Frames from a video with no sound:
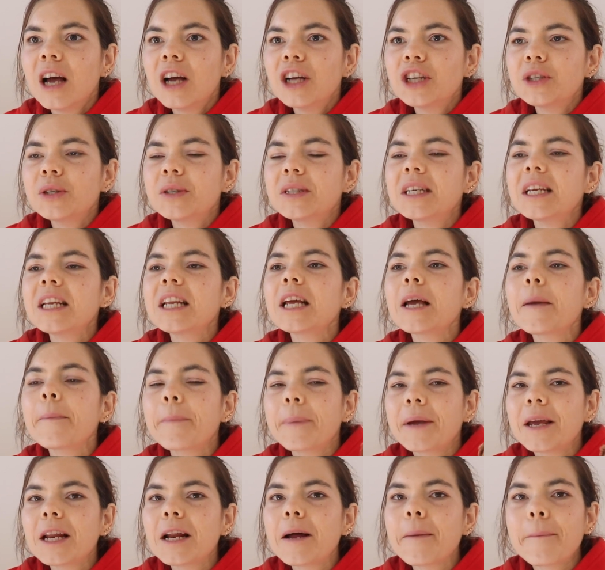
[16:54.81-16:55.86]
she was eating a
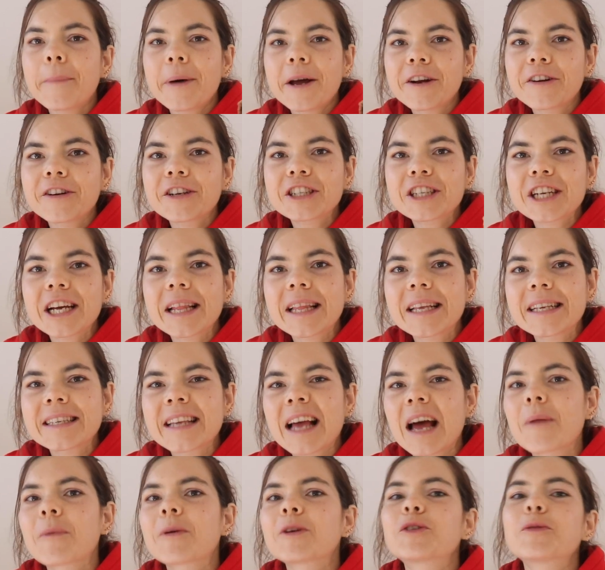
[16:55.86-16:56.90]
peanut butter and jelly
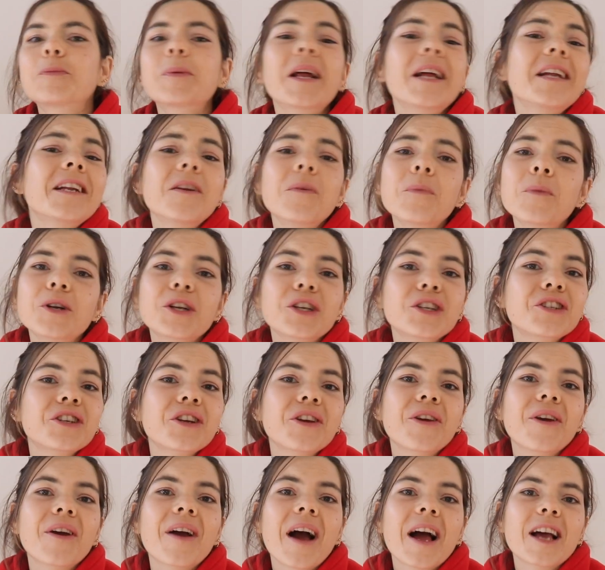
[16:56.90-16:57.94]
sandwich, but I didn't want to show
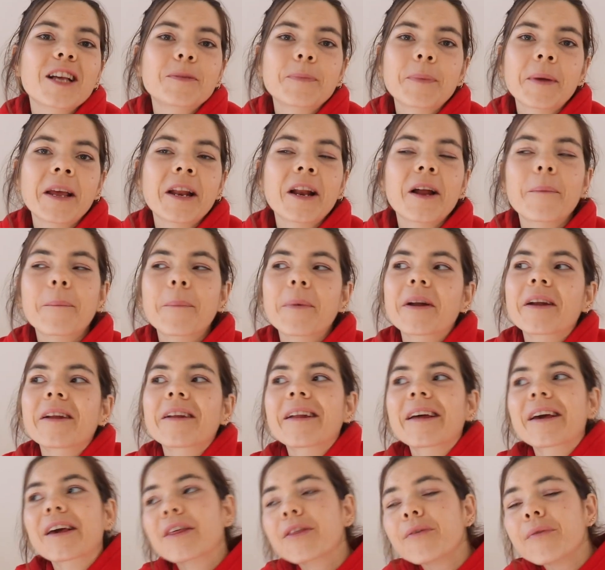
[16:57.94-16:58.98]
you guys peanut butter
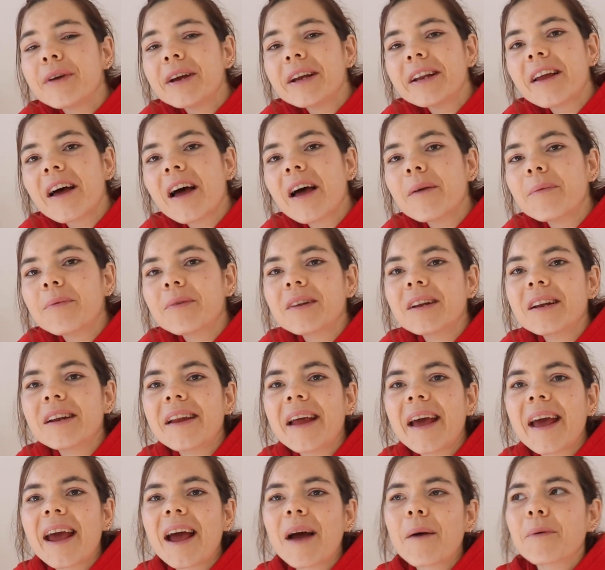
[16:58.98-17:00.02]
like three times in a
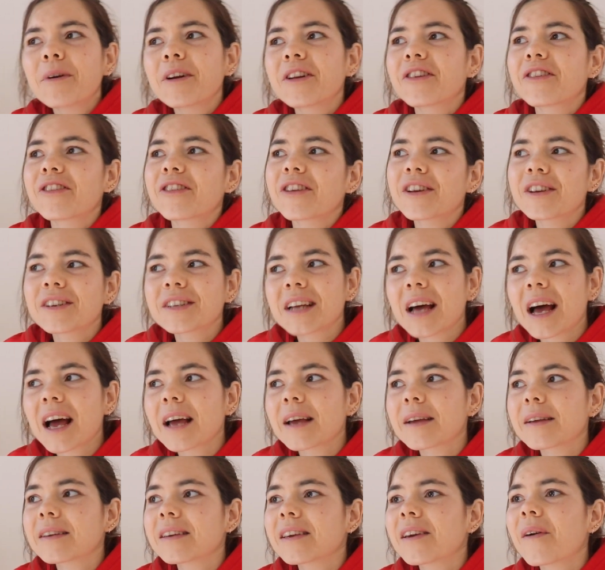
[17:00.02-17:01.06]
day. I wanted to show you,
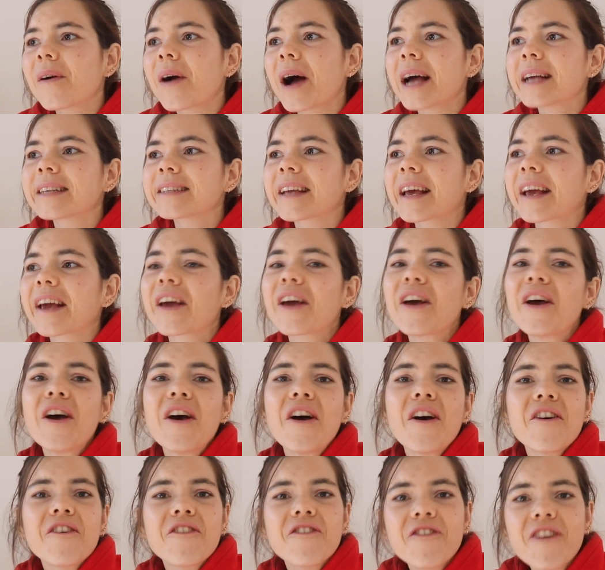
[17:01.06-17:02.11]
time, you guys like
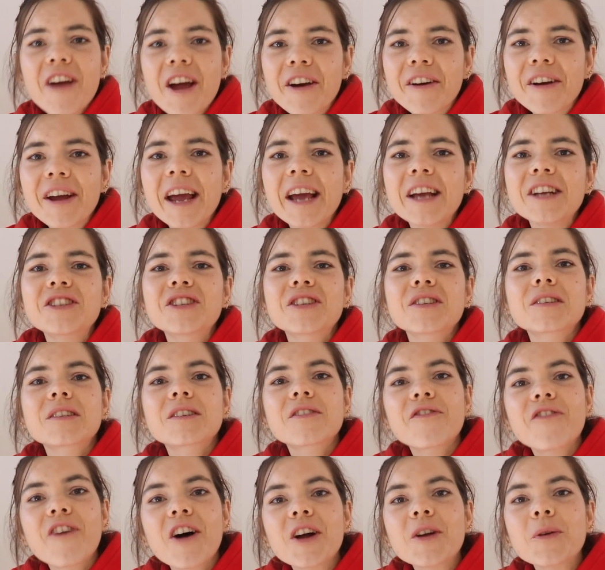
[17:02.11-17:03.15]

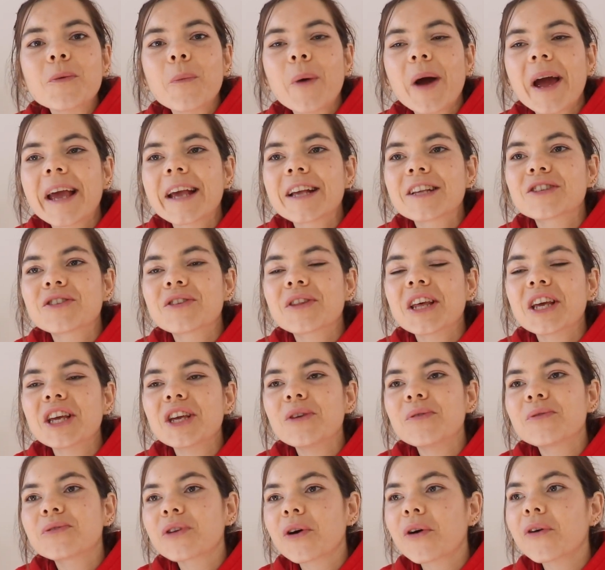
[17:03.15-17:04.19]
variations, fun ways so that
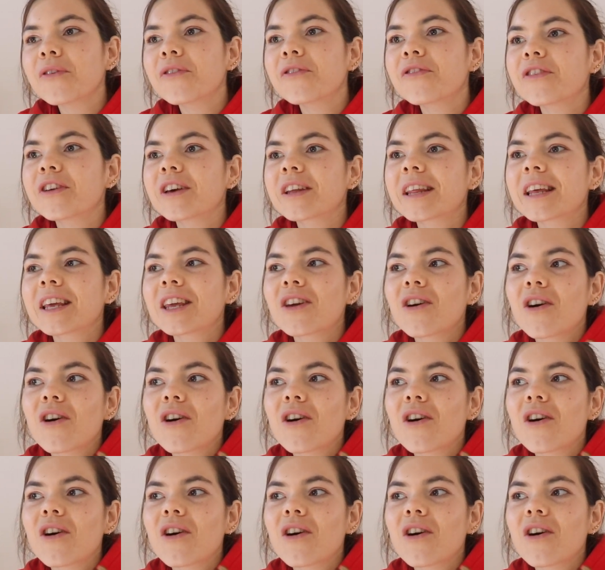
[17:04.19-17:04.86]
you don't feel that